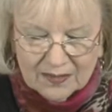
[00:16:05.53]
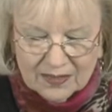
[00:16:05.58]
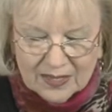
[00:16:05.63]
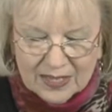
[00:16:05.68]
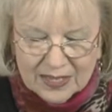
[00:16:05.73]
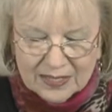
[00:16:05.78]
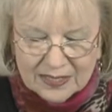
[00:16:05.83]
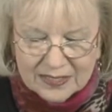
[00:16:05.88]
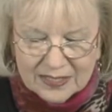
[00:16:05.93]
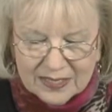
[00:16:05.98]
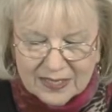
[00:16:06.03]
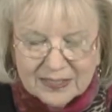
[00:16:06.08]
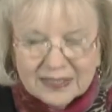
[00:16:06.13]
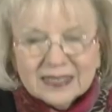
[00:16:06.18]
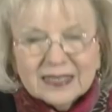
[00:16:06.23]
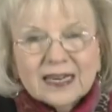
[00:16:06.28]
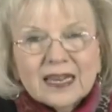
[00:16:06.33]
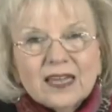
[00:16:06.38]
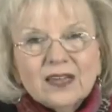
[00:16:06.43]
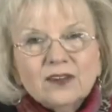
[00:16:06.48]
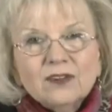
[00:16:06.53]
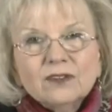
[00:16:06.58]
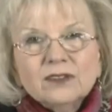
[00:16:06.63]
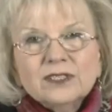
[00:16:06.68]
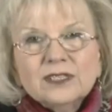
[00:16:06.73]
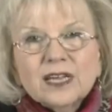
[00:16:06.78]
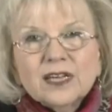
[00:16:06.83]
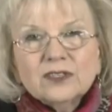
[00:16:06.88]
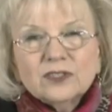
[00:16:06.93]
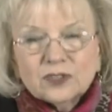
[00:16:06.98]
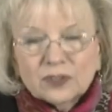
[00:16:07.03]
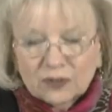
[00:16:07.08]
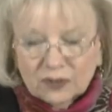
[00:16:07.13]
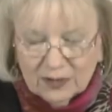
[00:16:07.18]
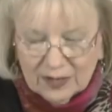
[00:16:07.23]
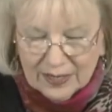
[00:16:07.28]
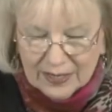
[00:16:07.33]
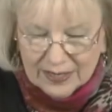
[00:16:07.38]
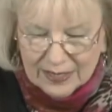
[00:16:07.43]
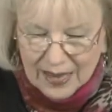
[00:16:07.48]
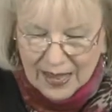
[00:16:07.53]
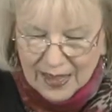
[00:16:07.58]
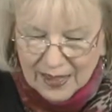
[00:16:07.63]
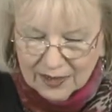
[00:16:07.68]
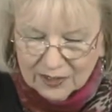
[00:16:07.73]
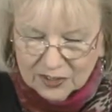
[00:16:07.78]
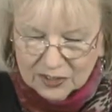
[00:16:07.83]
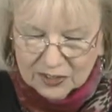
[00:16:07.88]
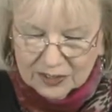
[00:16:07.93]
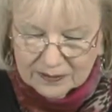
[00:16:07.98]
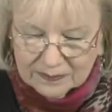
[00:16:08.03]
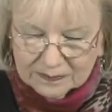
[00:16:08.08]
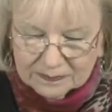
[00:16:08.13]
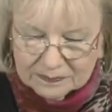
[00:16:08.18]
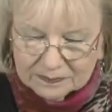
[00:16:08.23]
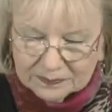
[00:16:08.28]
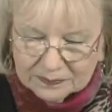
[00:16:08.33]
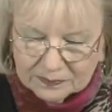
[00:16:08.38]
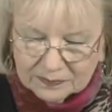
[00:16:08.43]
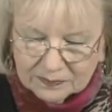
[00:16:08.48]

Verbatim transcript: This is an intercessor in action.